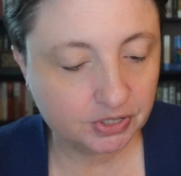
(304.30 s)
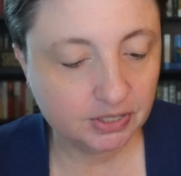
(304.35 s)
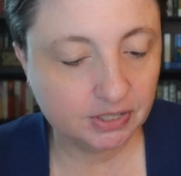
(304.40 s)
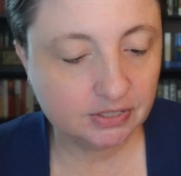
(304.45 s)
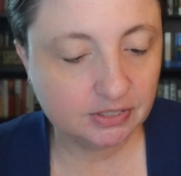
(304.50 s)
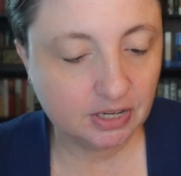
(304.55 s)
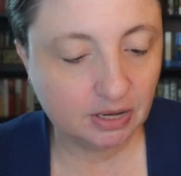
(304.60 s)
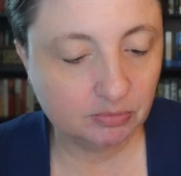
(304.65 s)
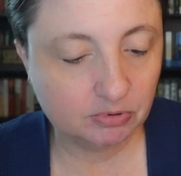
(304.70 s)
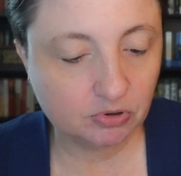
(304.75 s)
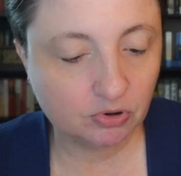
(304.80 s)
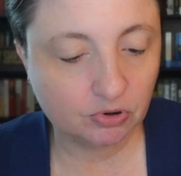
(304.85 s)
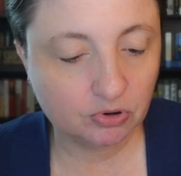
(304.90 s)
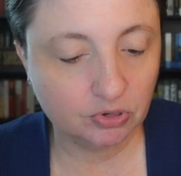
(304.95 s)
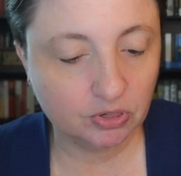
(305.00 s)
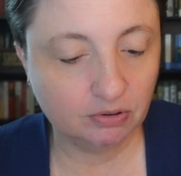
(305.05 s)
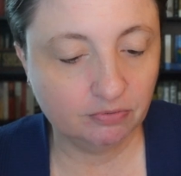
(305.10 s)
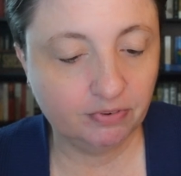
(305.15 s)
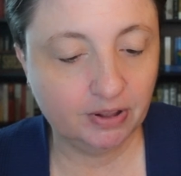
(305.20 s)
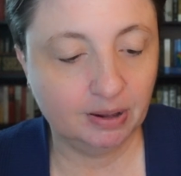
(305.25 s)
in the same
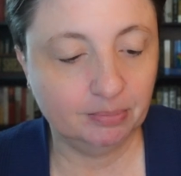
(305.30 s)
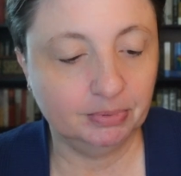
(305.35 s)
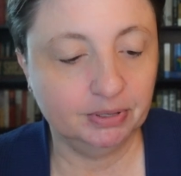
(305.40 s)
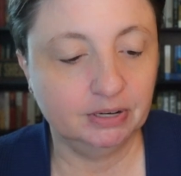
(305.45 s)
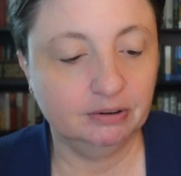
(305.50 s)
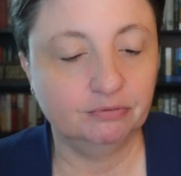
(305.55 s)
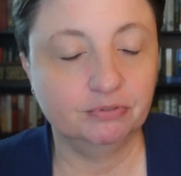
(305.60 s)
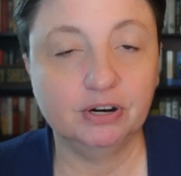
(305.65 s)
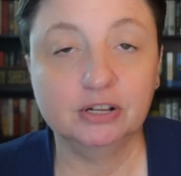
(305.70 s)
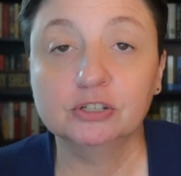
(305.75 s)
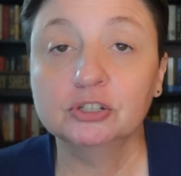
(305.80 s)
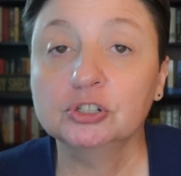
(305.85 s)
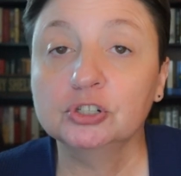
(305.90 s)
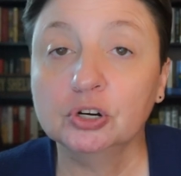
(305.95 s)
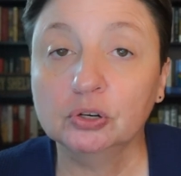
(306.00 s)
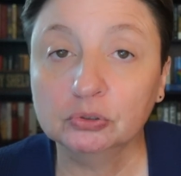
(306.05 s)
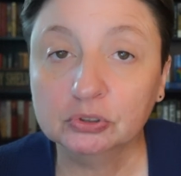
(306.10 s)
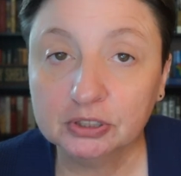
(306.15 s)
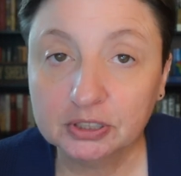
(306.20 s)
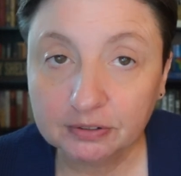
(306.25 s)
circle of family and friends
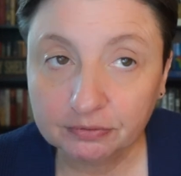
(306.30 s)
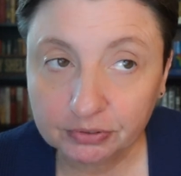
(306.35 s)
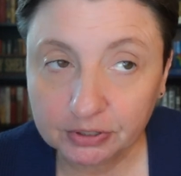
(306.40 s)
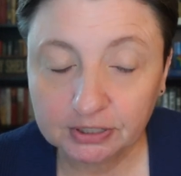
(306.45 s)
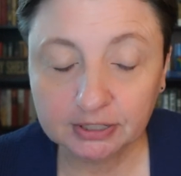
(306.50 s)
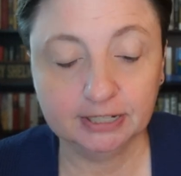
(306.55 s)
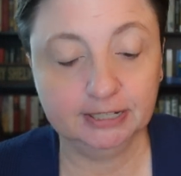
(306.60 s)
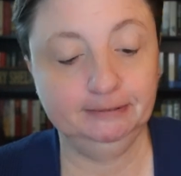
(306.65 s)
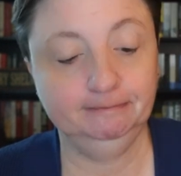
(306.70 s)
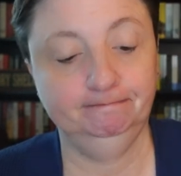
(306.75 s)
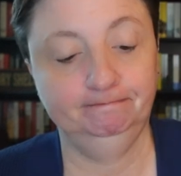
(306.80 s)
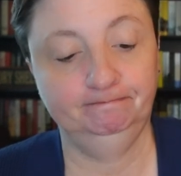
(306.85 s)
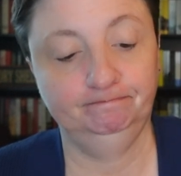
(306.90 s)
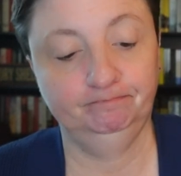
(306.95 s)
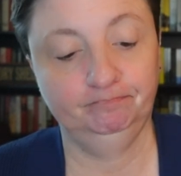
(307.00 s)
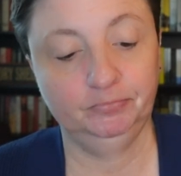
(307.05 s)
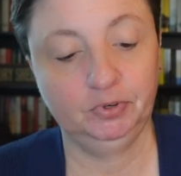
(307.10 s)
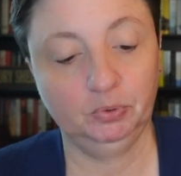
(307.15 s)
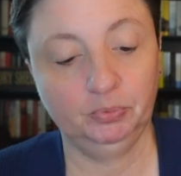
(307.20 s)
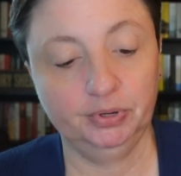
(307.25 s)
chose differently.
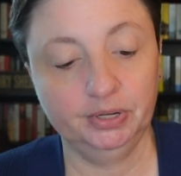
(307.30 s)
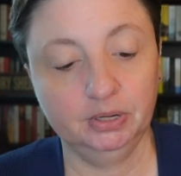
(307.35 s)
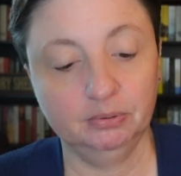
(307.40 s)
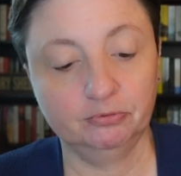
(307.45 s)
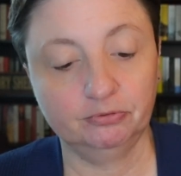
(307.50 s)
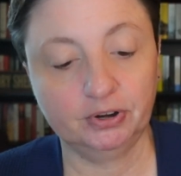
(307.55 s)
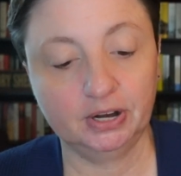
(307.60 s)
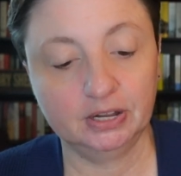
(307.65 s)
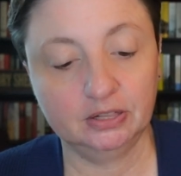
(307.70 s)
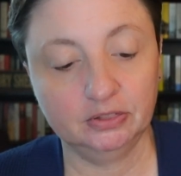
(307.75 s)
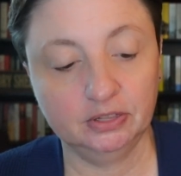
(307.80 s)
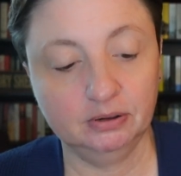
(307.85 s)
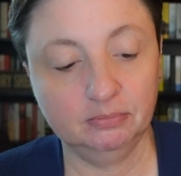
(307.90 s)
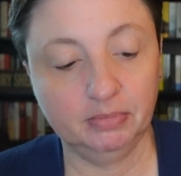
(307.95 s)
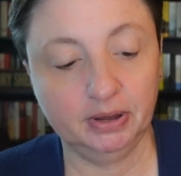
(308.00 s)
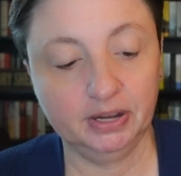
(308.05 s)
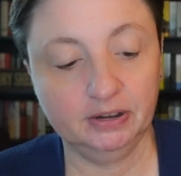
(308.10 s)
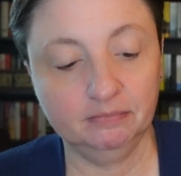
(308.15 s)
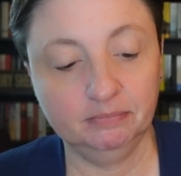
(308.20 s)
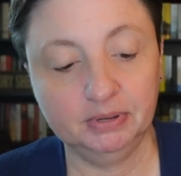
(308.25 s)
William Franklin
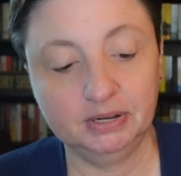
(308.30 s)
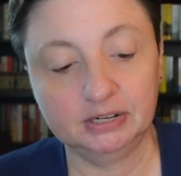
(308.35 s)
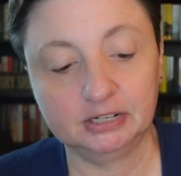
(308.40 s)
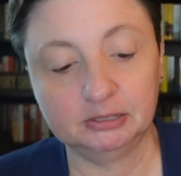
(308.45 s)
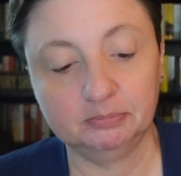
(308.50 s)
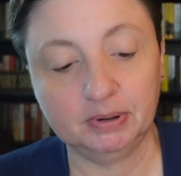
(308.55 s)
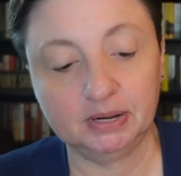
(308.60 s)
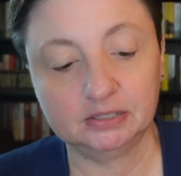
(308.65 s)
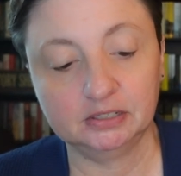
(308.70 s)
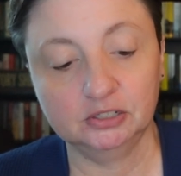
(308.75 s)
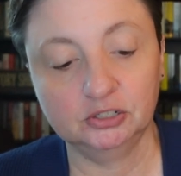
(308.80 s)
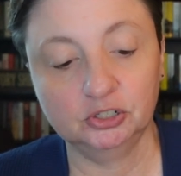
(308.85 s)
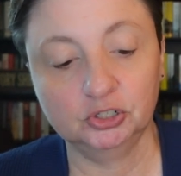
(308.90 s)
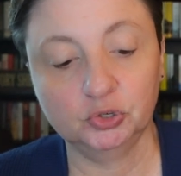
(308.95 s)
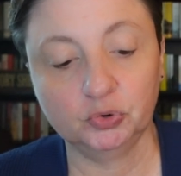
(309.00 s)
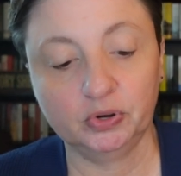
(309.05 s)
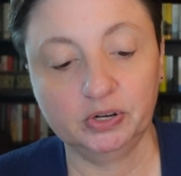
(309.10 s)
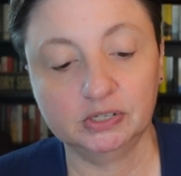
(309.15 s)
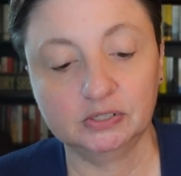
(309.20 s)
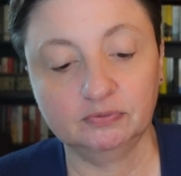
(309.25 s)
might have been expected to
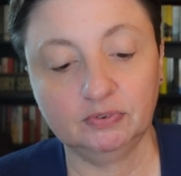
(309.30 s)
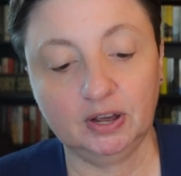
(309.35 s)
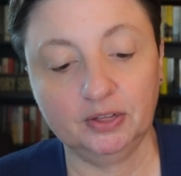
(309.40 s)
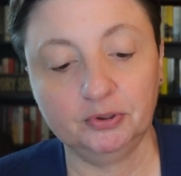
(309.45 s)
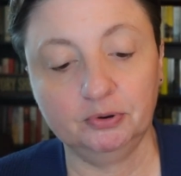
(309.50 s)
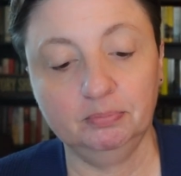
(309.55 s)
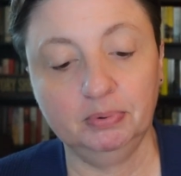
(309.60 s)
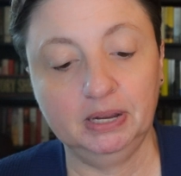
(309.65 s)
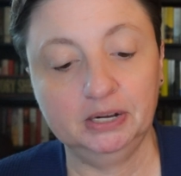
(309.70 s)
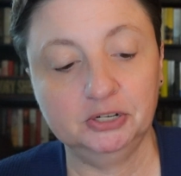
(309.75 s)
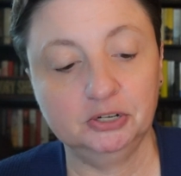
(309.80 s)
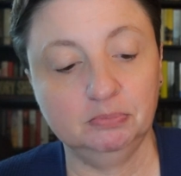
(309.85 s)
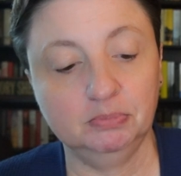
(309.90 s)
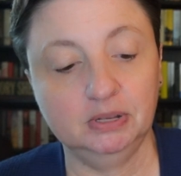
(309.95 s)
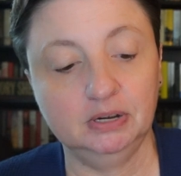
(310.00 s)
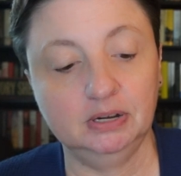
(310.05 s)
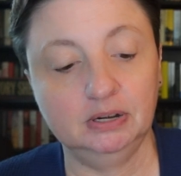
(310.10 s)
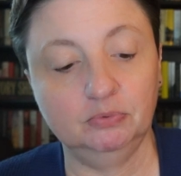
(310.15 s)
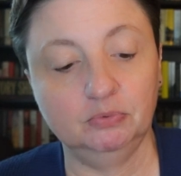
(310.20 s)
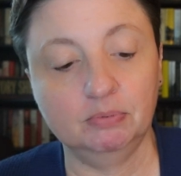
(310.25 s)
join his father
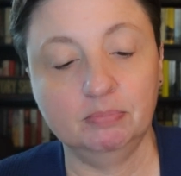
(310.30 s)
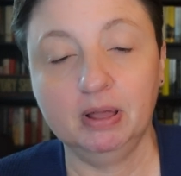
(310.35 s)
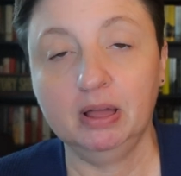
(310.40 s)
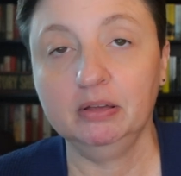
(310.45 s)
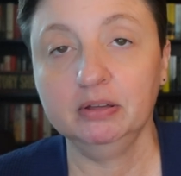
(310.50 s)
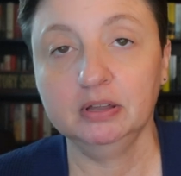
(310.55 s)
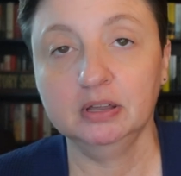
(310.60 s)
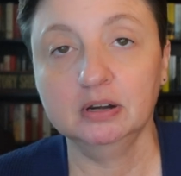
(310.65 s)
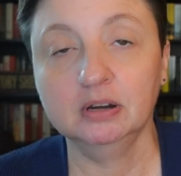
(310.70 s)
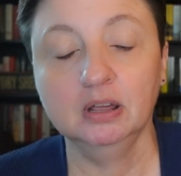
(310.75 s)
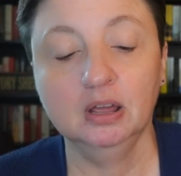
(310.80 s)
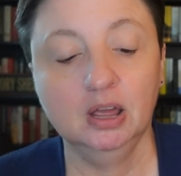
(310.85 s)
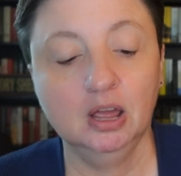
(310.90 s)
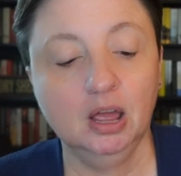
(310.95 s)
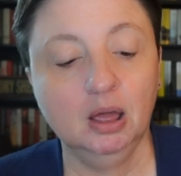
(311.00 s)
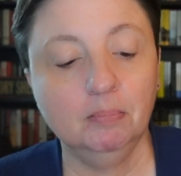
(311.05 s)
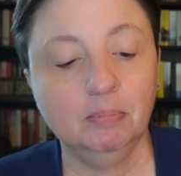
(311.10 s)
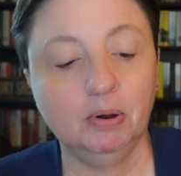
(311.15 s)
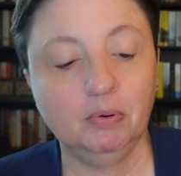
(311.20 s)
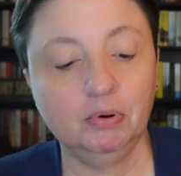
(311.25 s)
Benjamin in rebellion,
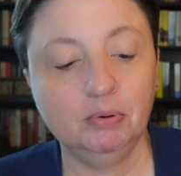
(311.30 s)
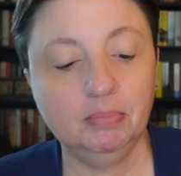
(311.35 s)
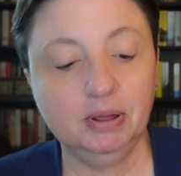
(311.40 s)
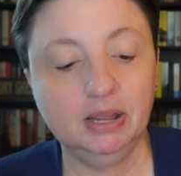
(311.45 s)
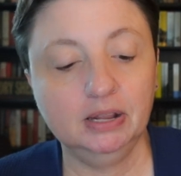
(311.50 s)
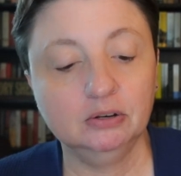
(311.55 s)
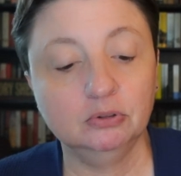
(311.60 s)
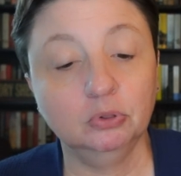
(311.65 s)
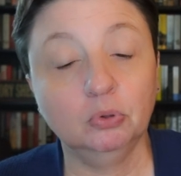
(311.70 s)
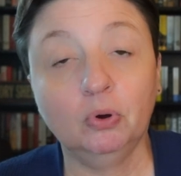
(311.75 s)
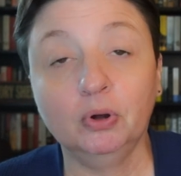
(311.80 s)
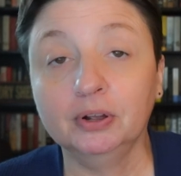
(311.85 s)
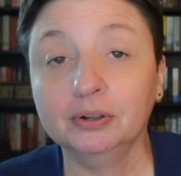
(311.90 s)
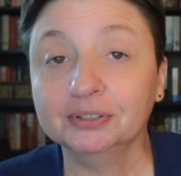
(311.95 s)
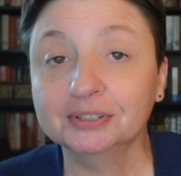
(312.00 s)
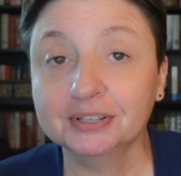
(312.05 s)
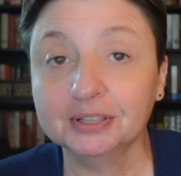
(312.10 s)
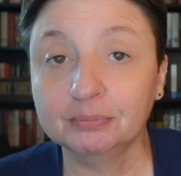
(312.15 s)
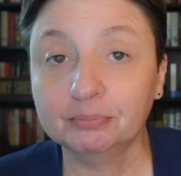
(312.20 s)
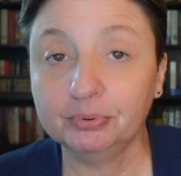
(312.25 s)
but remained loyal
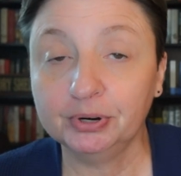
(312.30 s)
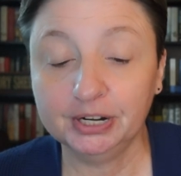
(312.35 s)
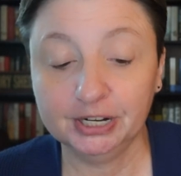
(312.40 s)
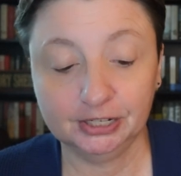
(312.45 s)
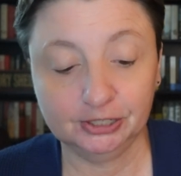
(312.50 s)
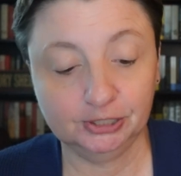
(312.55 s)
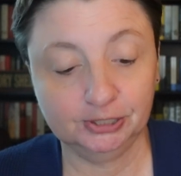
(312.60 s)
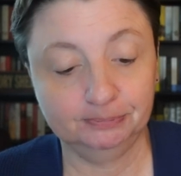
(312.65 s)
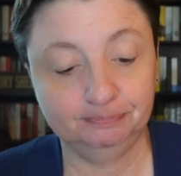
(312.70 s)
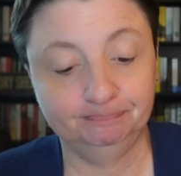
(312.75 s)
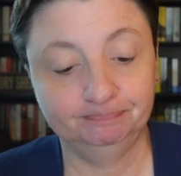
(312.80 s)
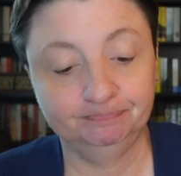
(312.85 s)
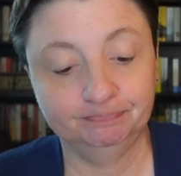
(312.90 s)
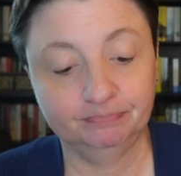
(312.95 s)
to the British.